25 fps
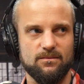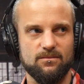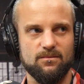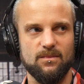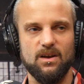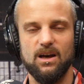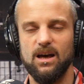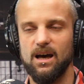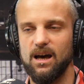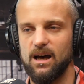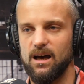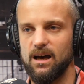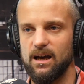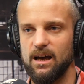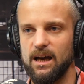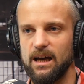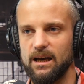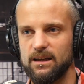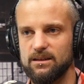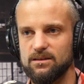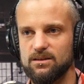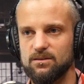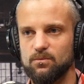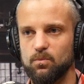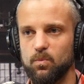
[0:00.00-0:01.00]

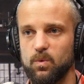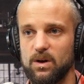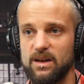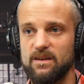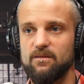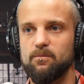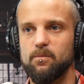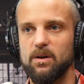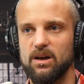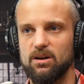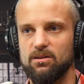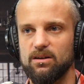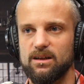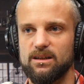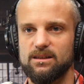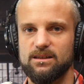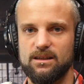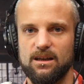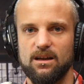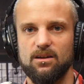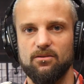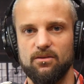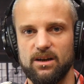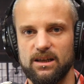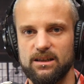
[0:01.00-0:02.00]
And we've built
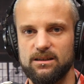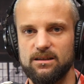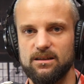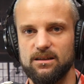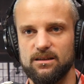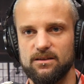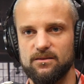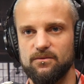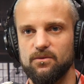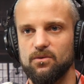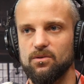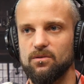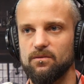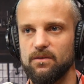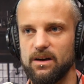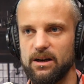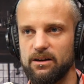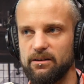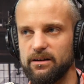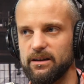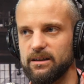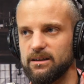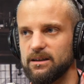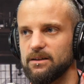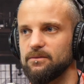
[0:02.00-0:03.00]
accelerators for
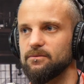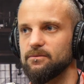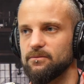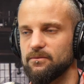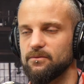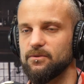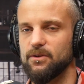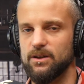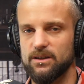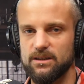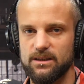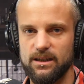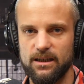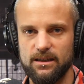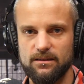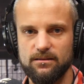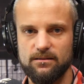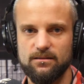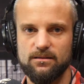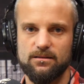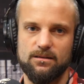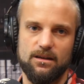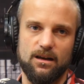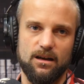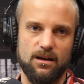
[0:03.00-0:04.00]
varying different front
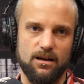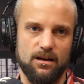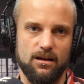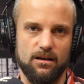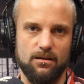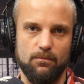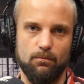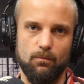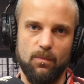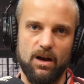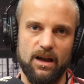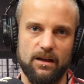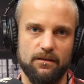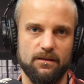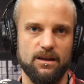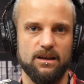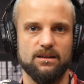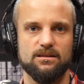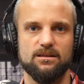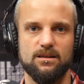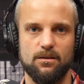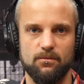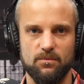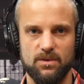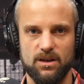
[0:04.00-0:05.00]
ends, and that's
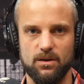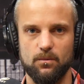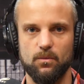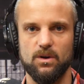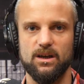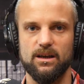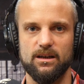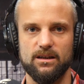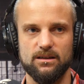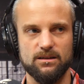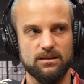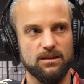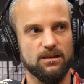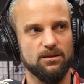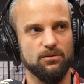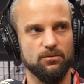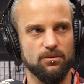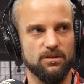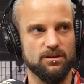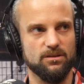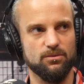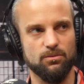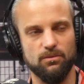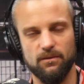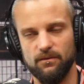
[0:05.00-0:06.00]
something we're
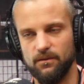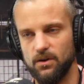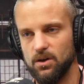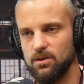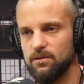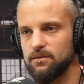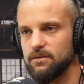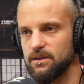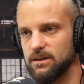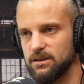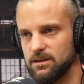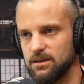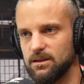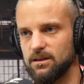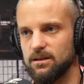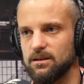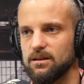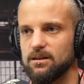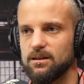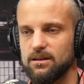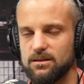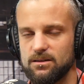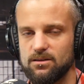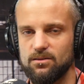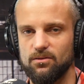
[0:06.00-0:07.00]
continuing to evolve. It's an
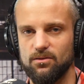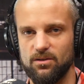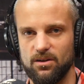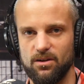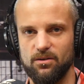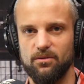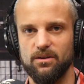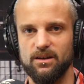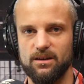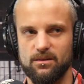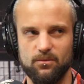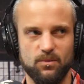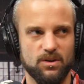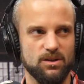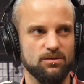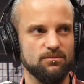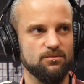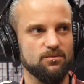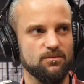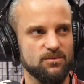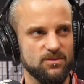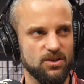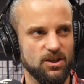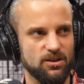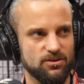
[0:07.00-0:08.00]
ongoing, and we'll
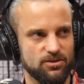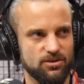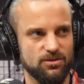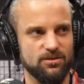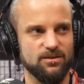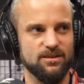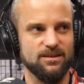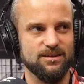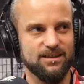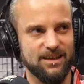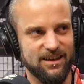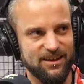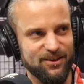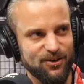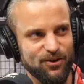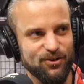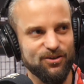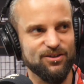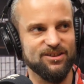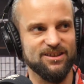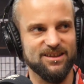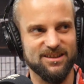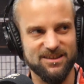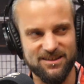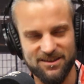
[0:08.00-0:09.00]
touch on the
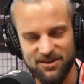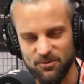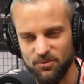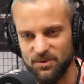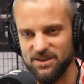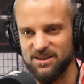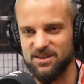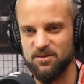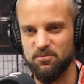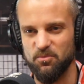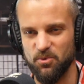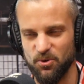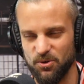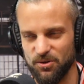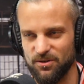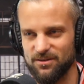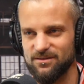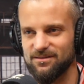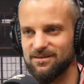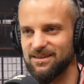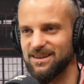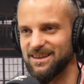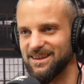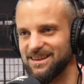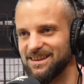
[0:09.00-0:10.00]
technologies that we support
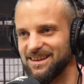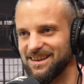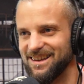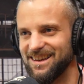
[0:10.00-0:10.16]
in